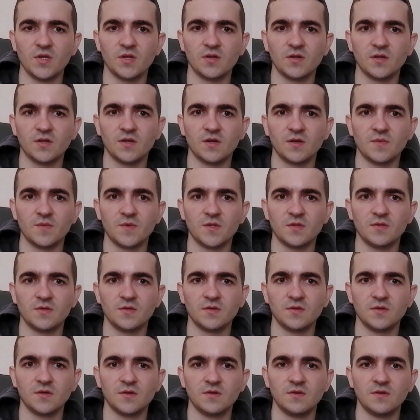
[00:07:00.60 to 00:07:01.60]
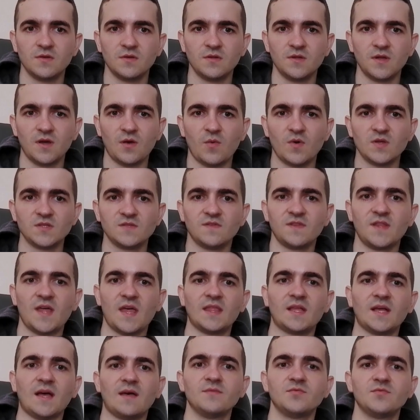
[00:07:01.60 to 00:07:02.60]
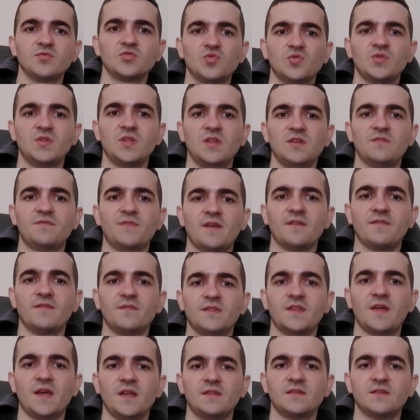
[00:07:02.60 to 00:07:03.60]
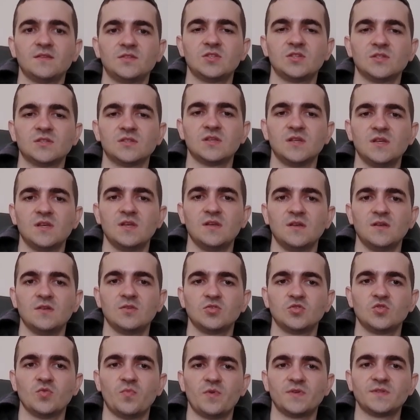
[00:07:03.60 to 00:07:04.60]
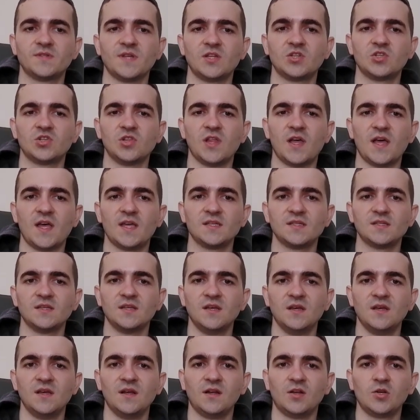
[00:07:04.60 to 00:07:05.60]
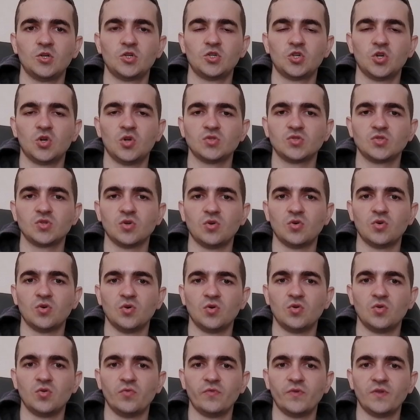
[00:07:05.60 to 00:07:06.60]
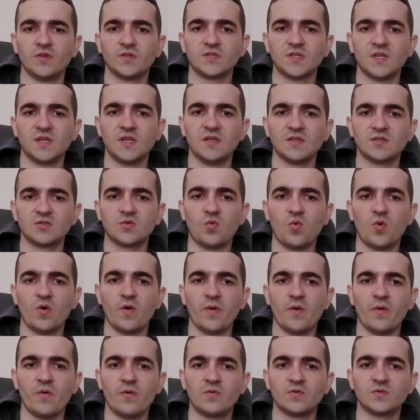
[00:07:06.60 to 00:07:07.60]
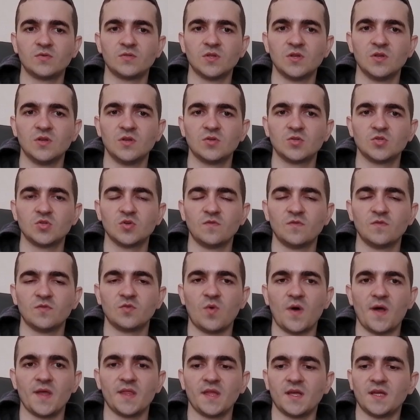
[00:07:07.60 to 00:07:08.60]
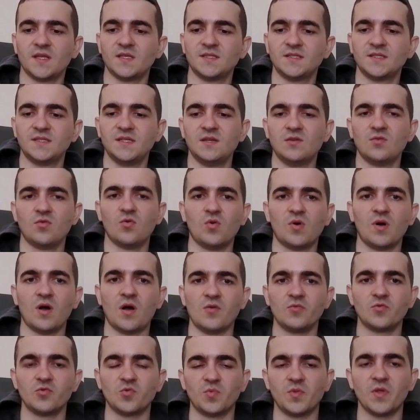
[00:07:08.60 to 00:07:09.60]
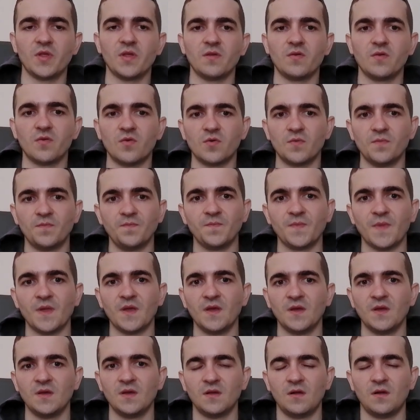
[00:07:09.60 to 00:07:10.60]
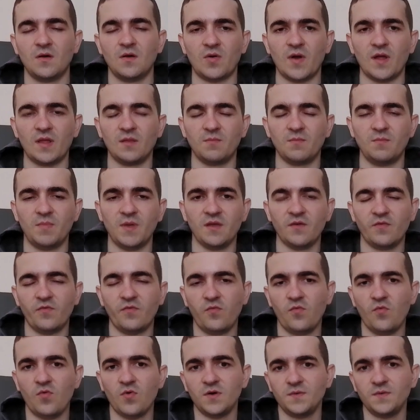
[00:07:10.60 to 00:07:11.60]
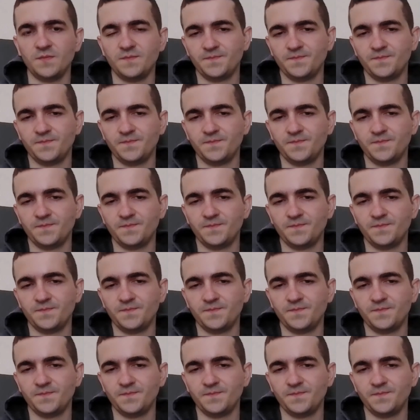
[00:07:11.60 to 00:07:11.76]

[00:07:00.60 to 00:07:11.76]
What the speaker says: Yeah, I mean, yeah, once the knight comes to d5, the knight is just super centralized, controls all these key squares, so that white has zero counterplay here. Alright, b4.